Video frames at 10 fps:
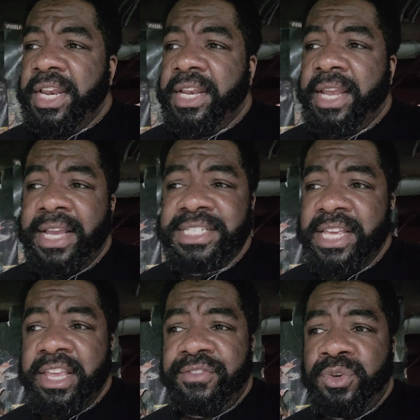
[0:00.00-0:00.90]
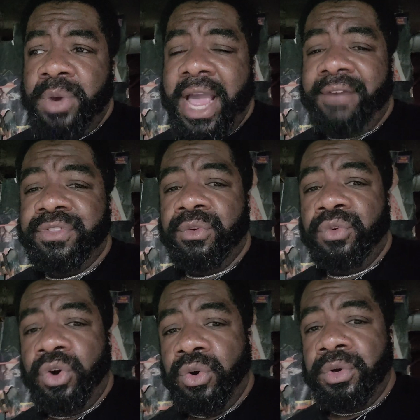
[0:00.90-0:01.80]
Like I said, if you have the
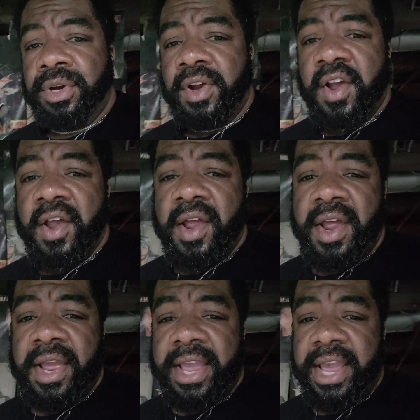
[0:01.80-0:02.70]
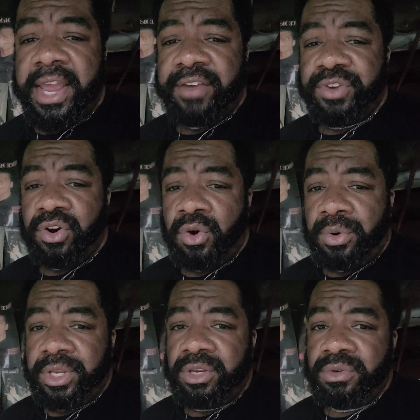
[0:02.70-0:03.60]
room and if you're
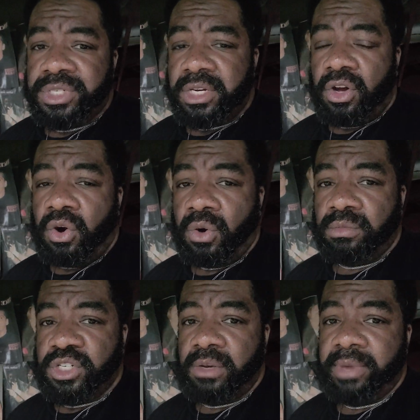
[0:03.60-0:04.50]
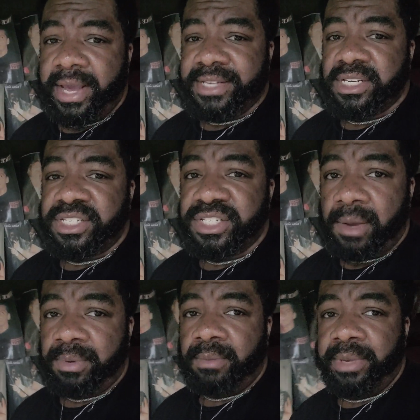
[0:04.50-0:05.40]
only using the home gym as a
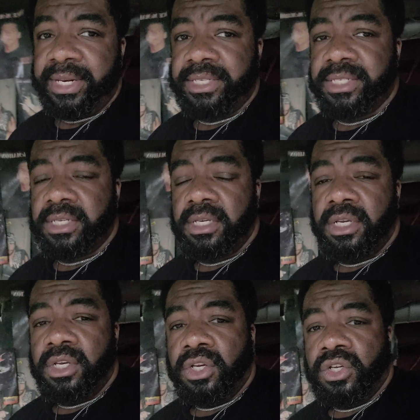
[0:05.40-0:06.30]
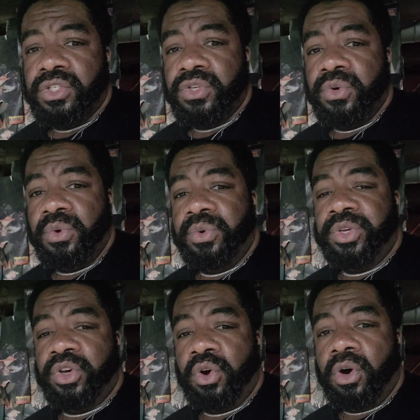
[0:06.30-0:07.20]
supplement to
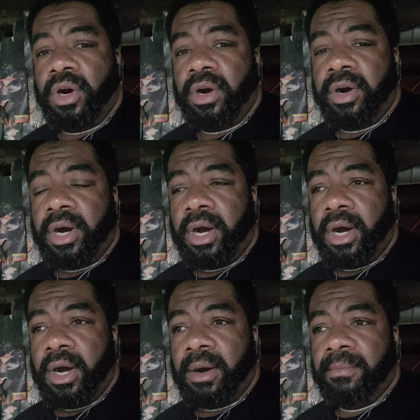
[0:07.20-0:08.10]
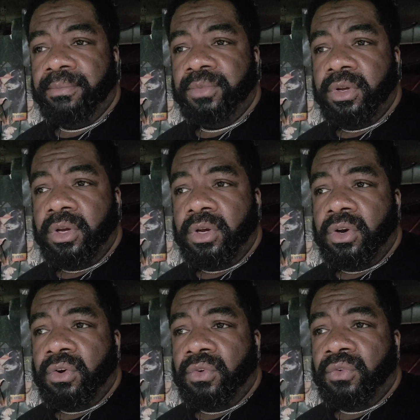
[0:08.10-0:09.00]
your
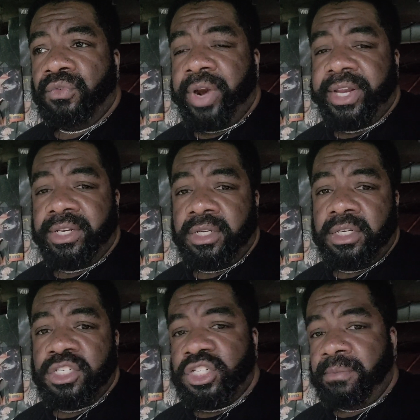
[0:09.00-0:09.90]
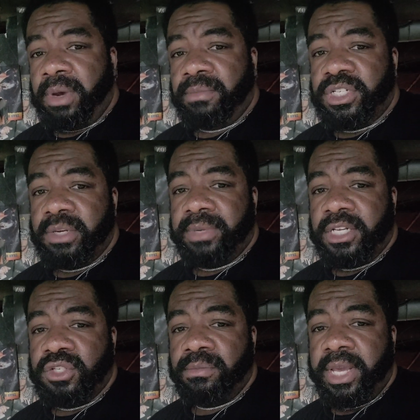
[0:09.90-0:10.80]
regular gym membership
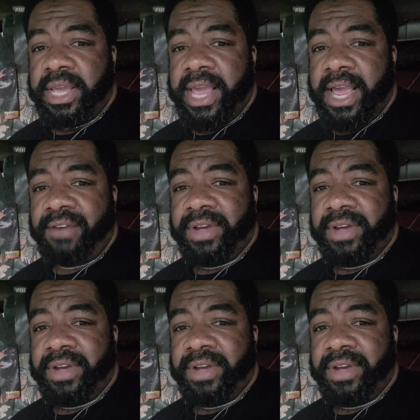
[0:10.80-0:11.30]
that you may have